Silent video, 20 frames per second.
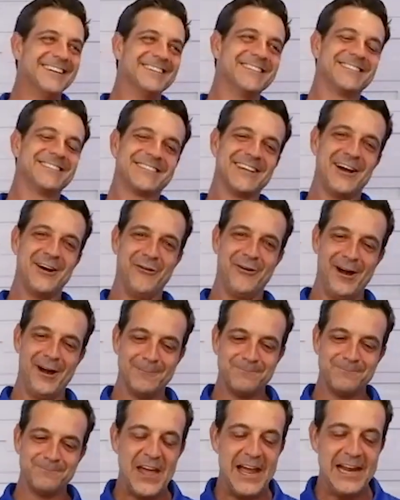So
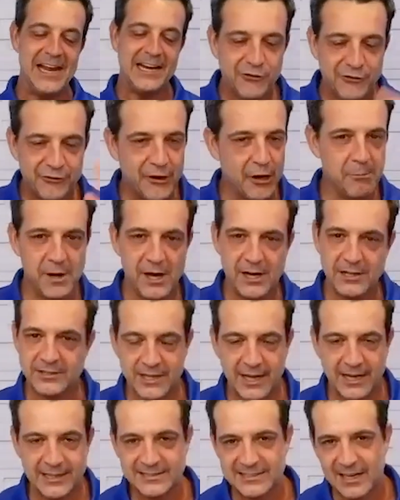um, thank you so much.
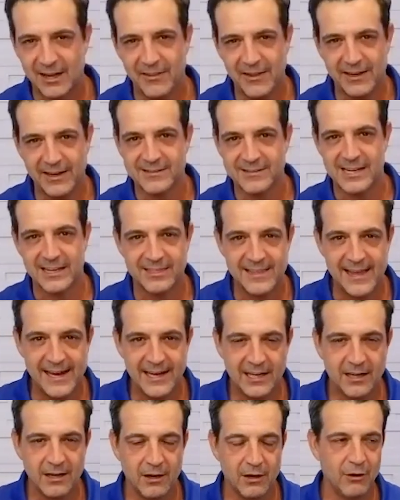I, I, say all that to say
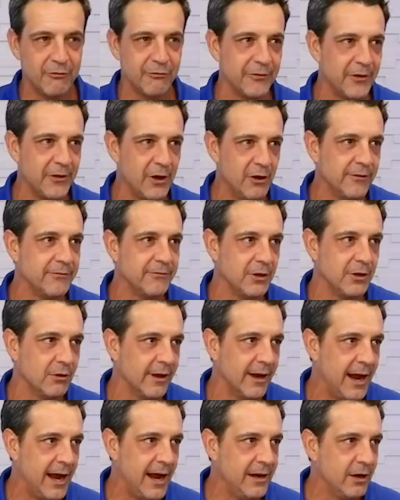thank you for those of you,
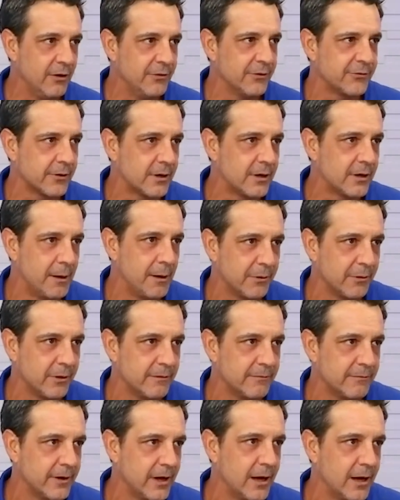and I know there's a couple
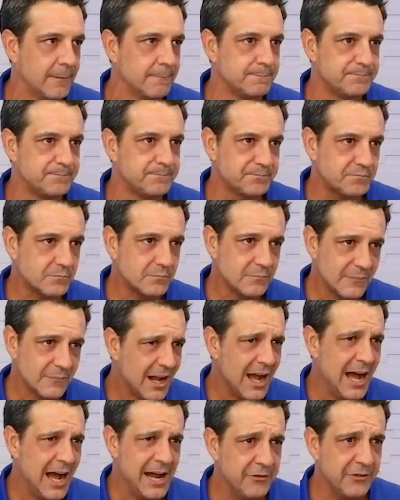of uh,
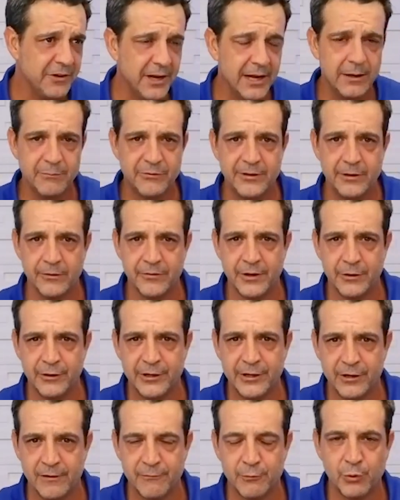I know the names here that are
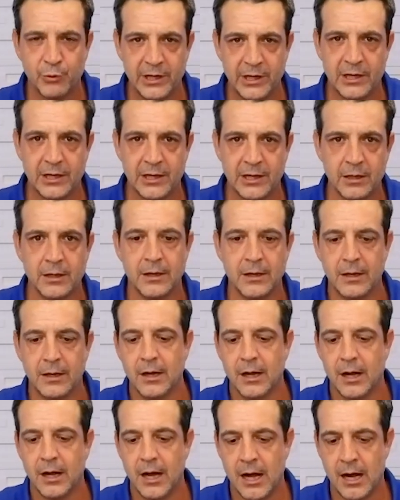here every week and
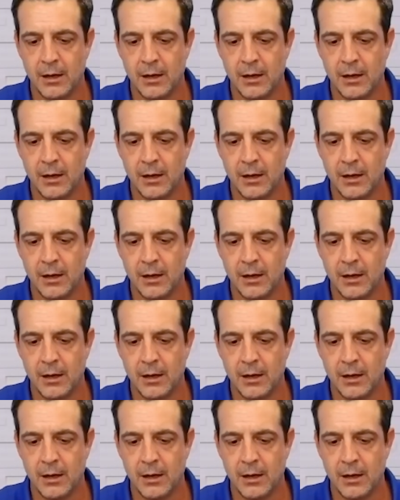uh,